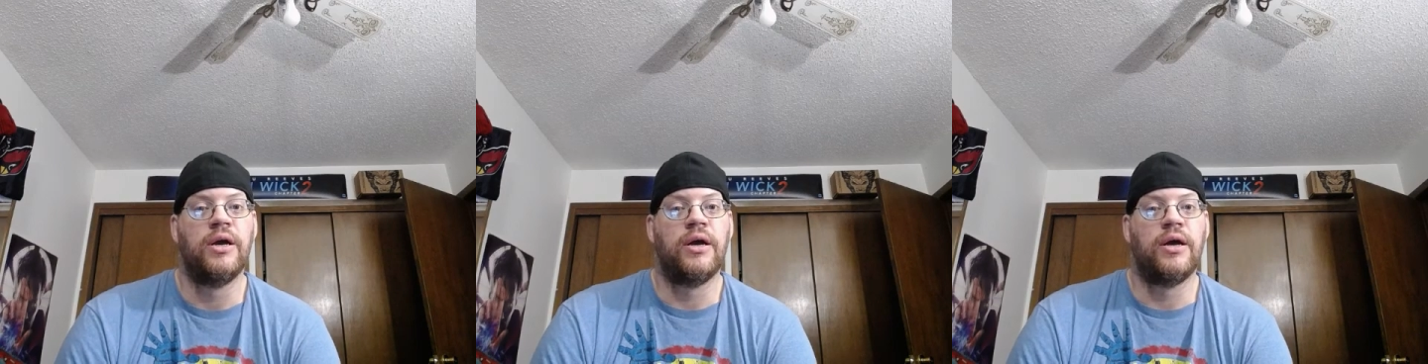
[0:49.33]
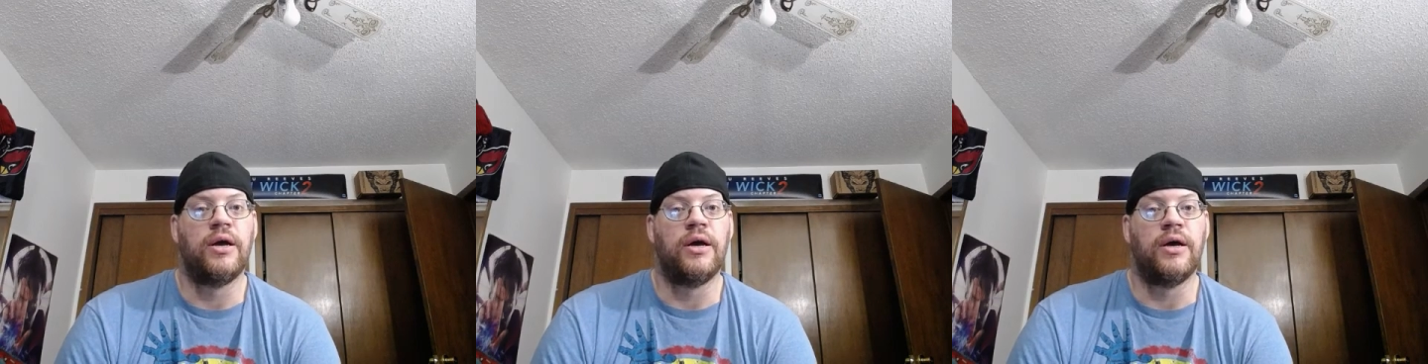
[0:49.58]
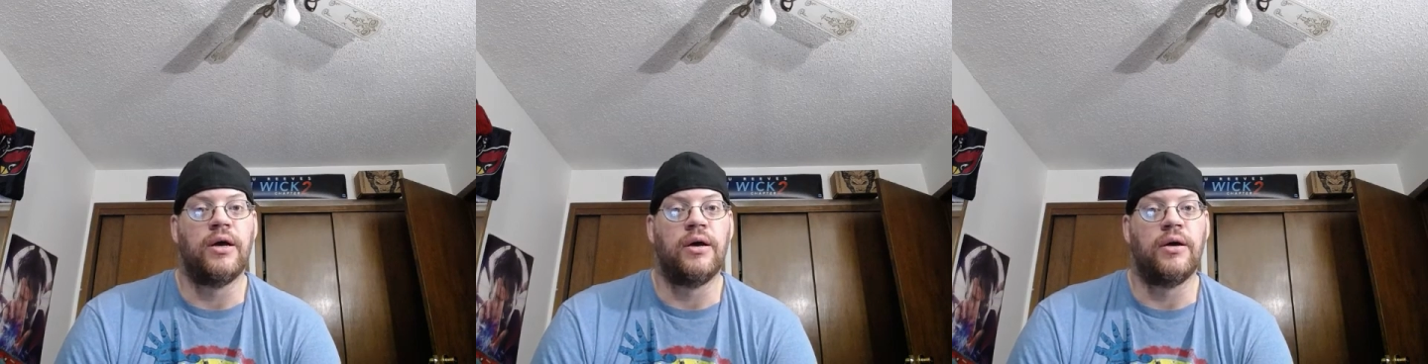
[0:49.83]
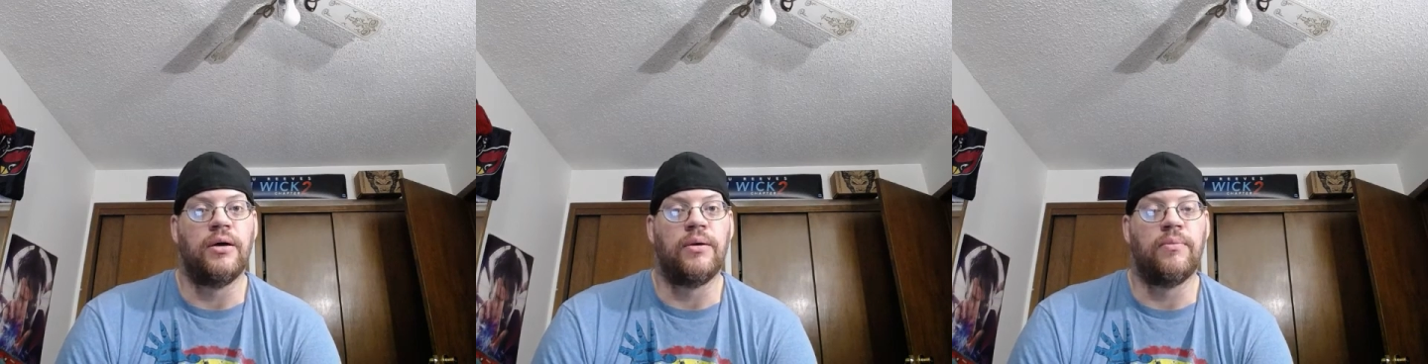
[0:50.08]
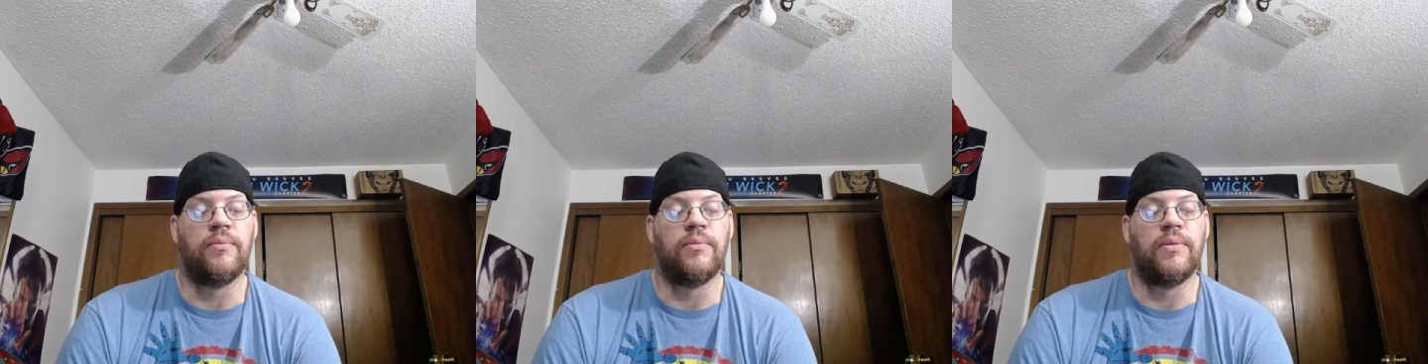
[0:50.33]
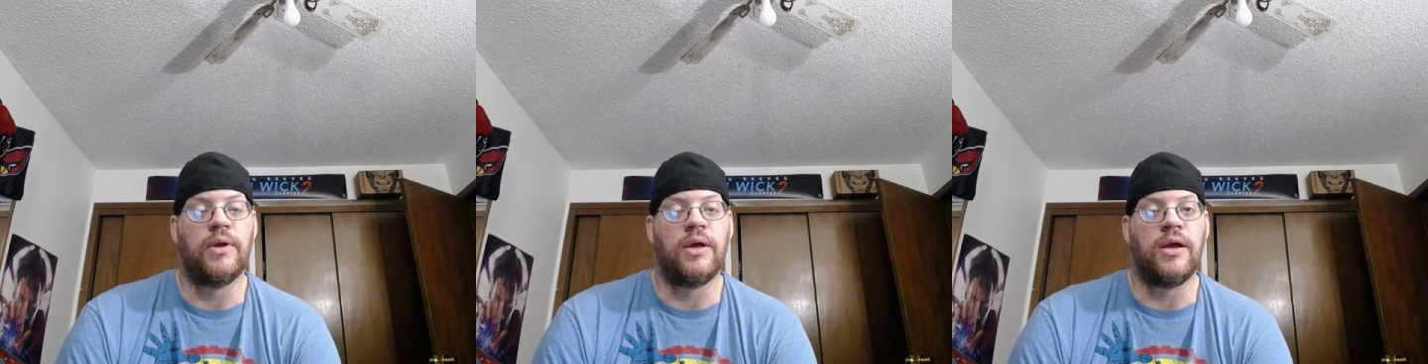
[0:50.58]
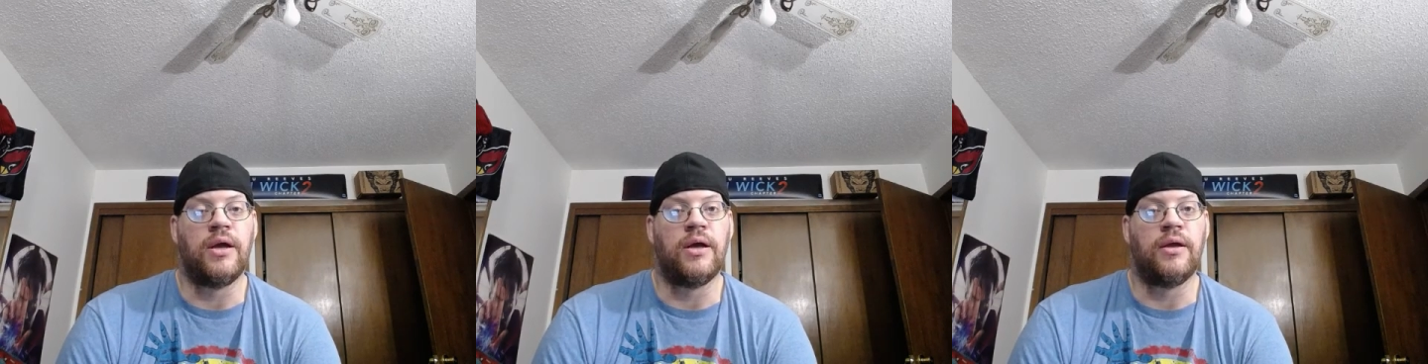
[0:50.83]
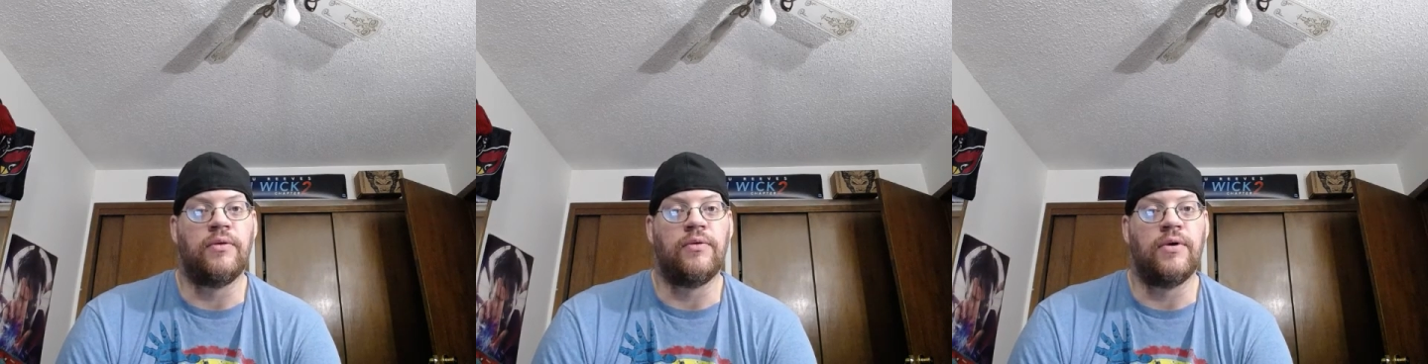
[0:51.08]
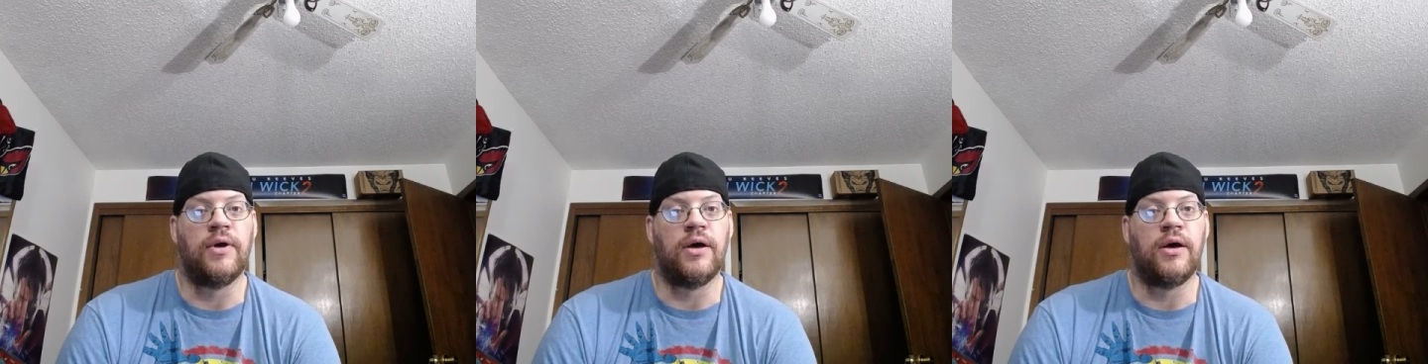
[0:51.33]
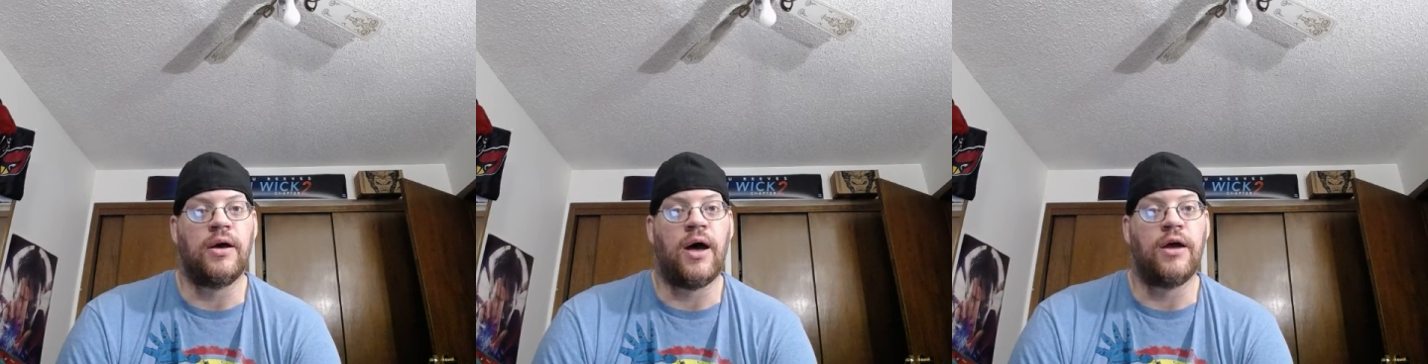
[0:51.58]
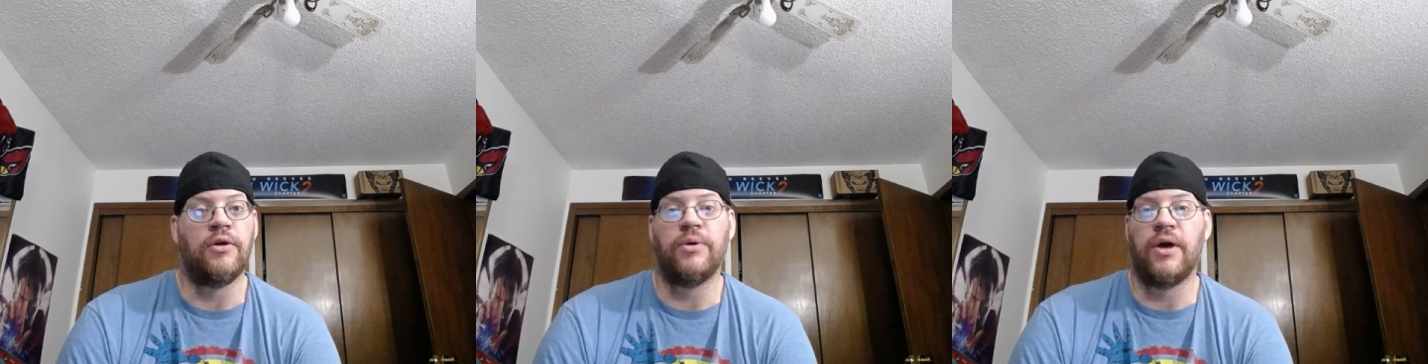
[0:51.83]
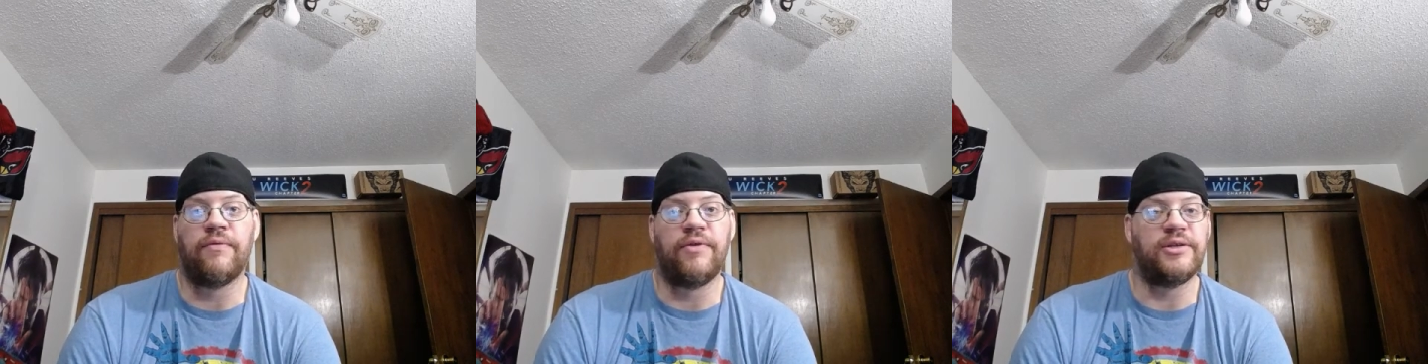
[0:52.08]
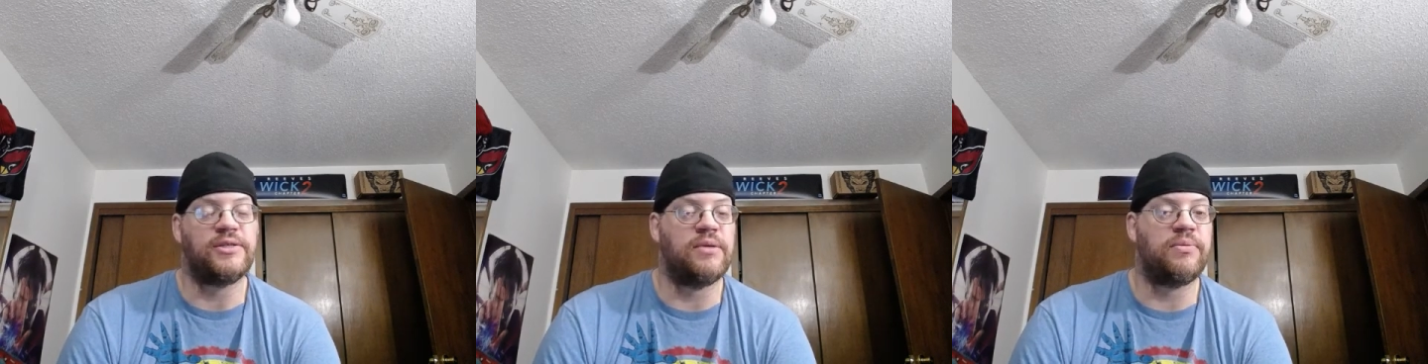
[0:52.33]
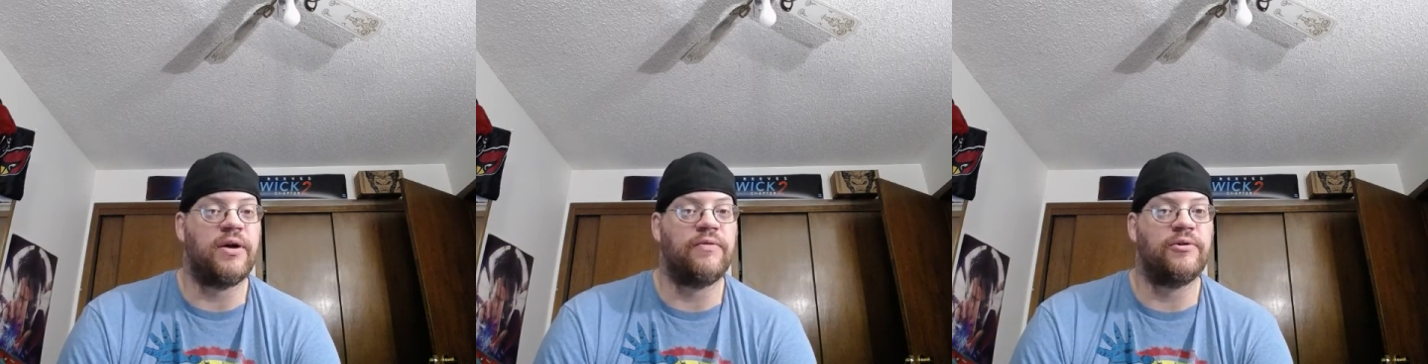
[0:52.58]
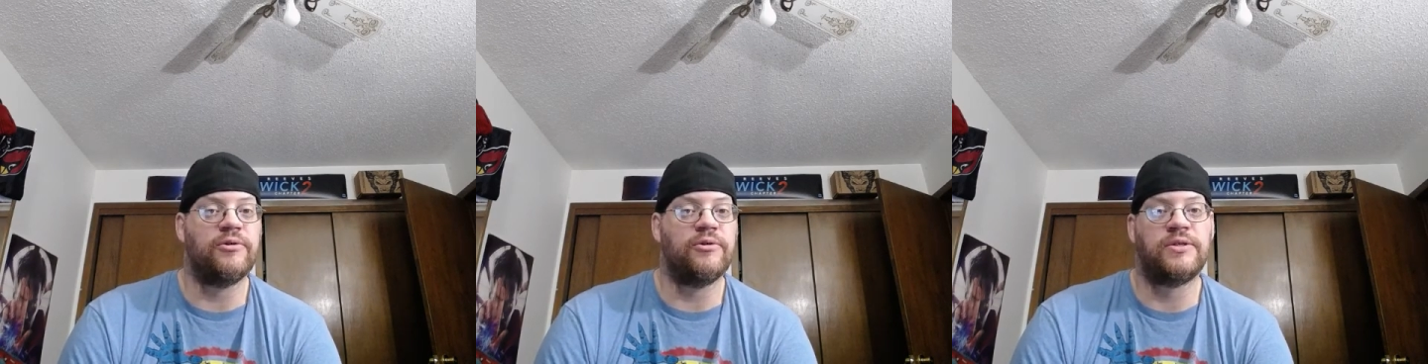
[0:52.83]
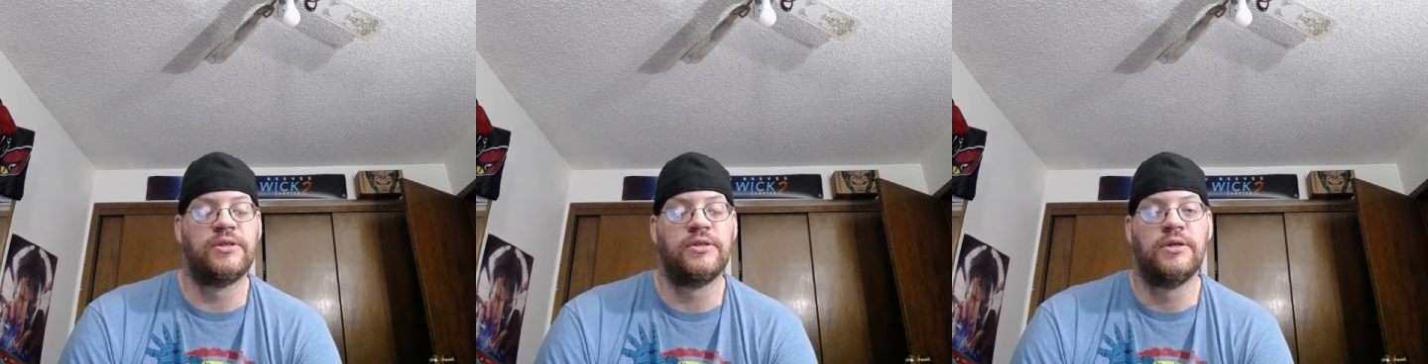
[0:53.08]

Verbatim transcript: um, and uh, I don't have any slipcovers.